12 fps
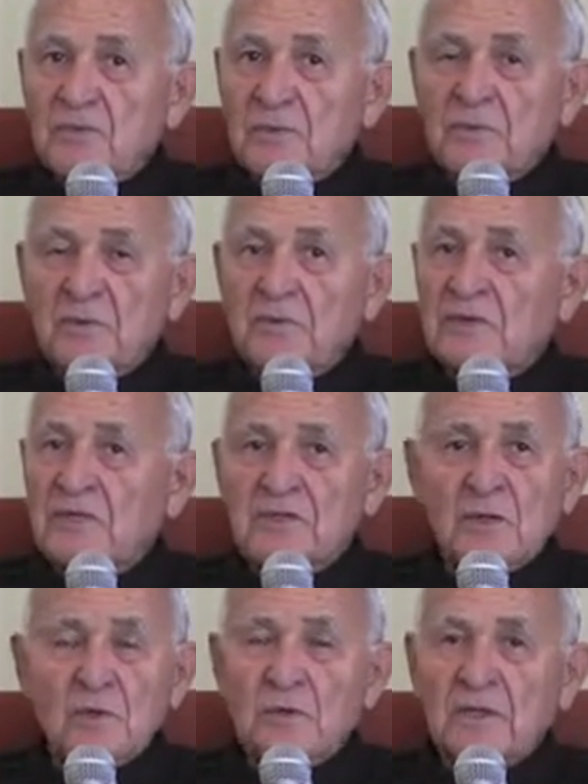We were his
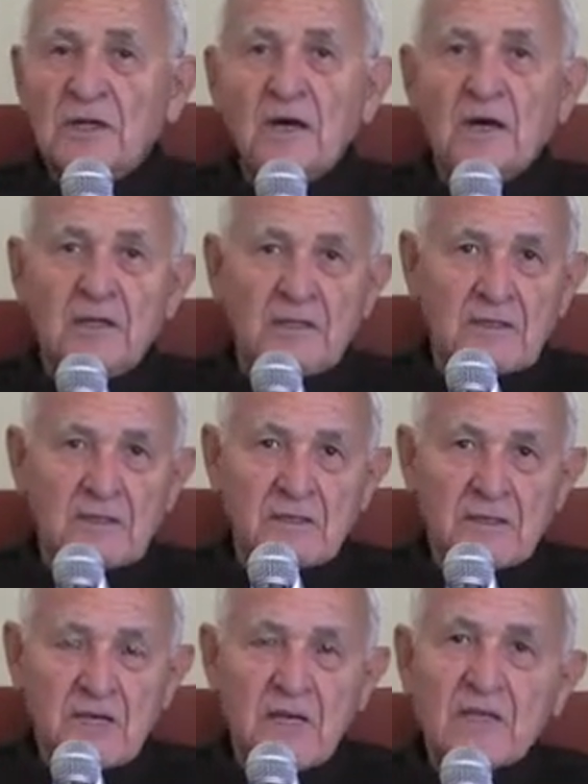only
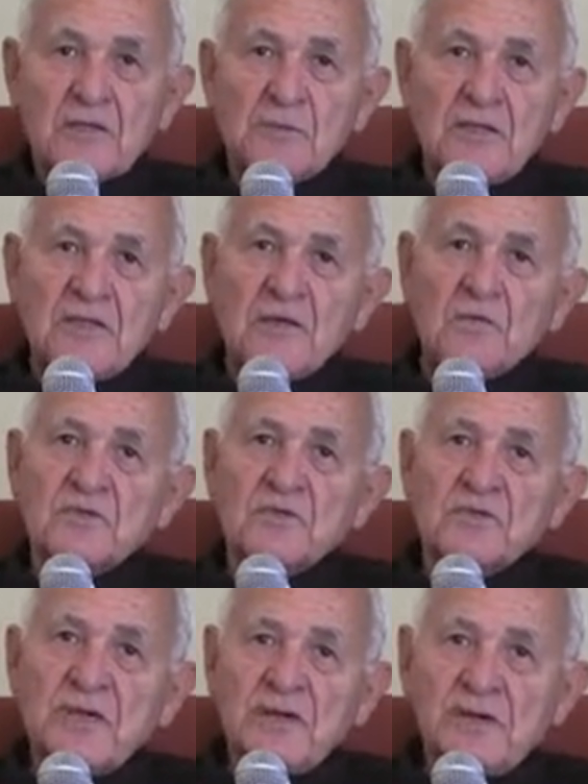audience. The meeting
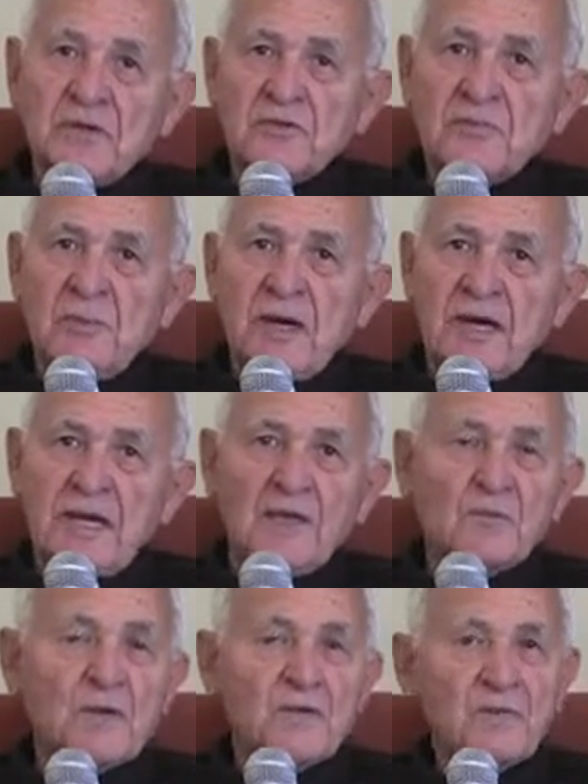was chaired by
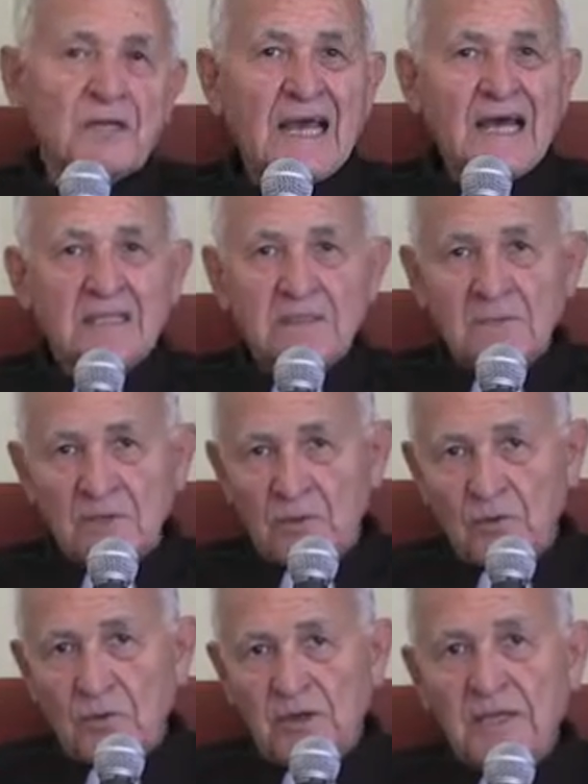Reverend Alan
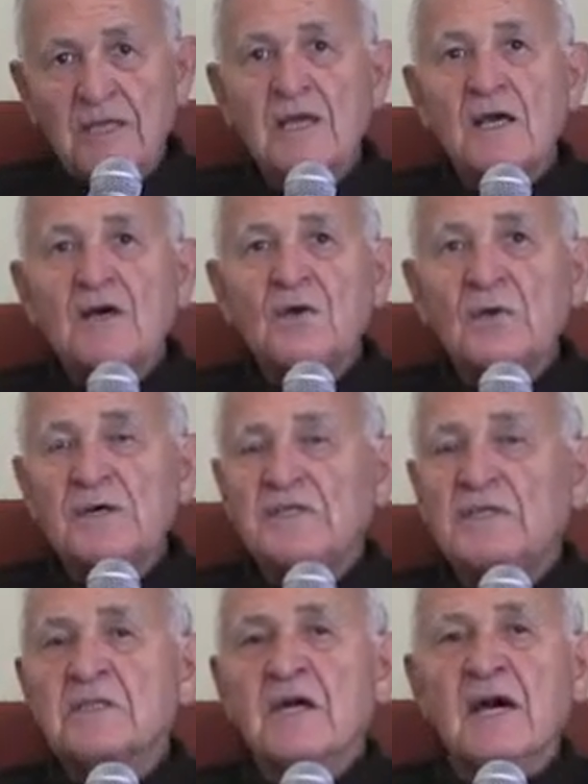McCoy, who at
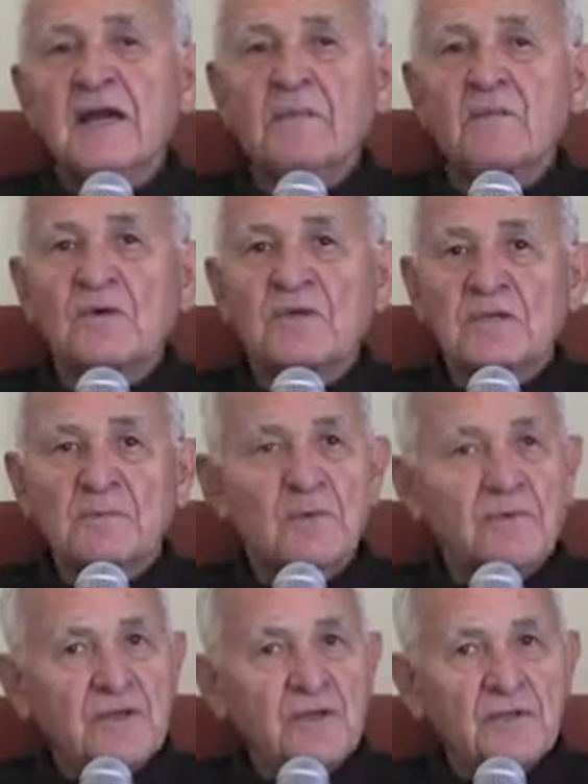the time was the
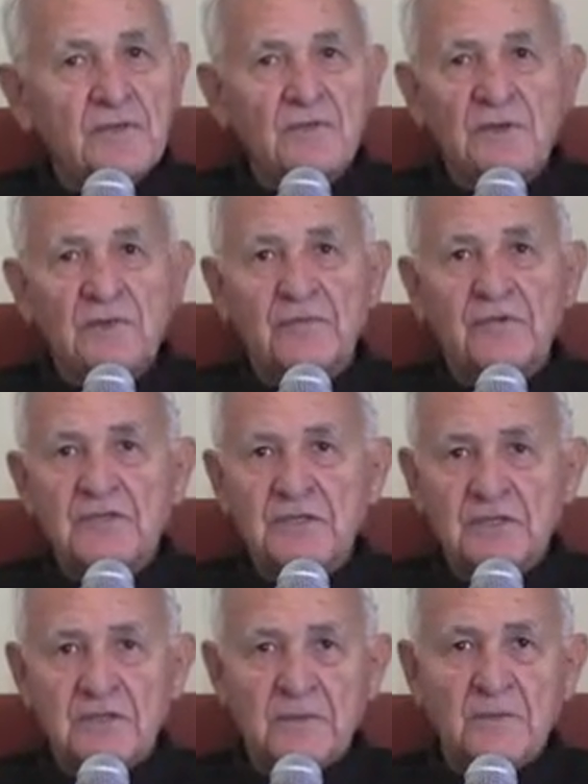provincial for the
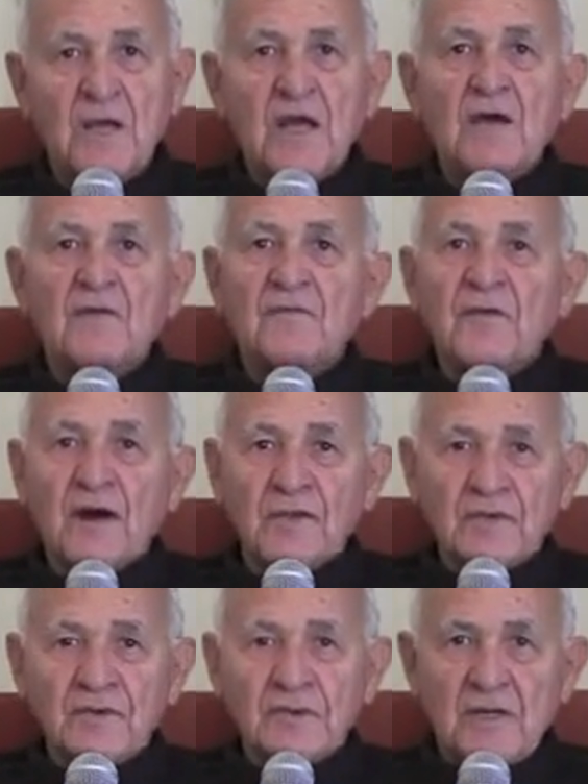Franciscan
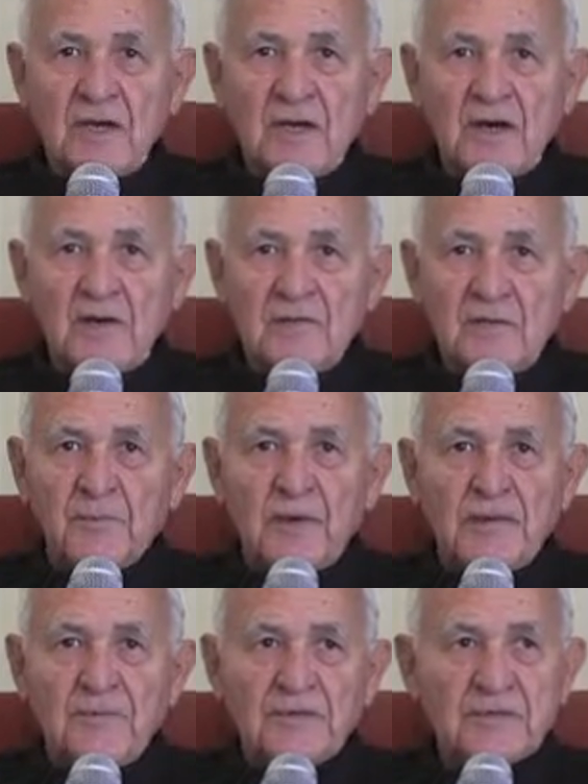Fathers of the
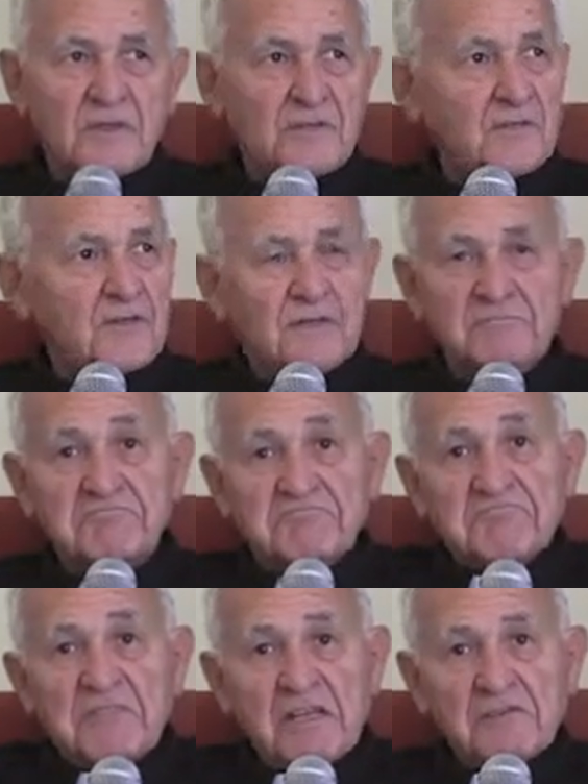province of
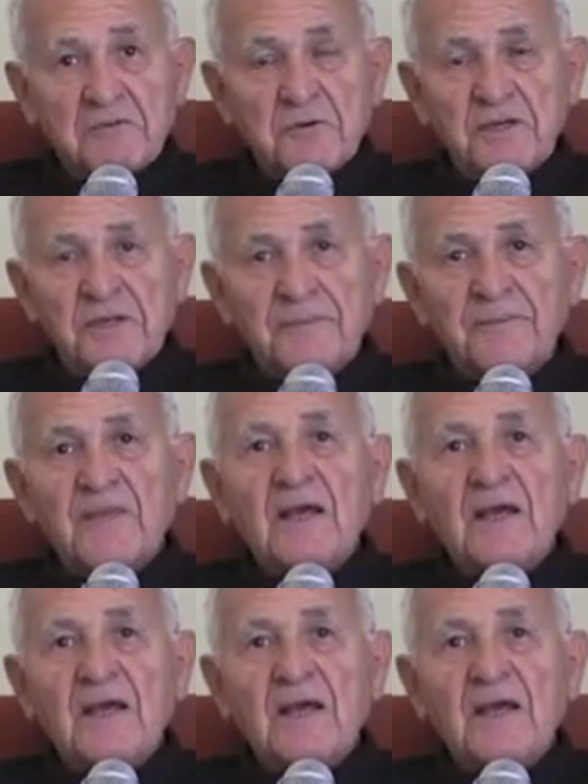California.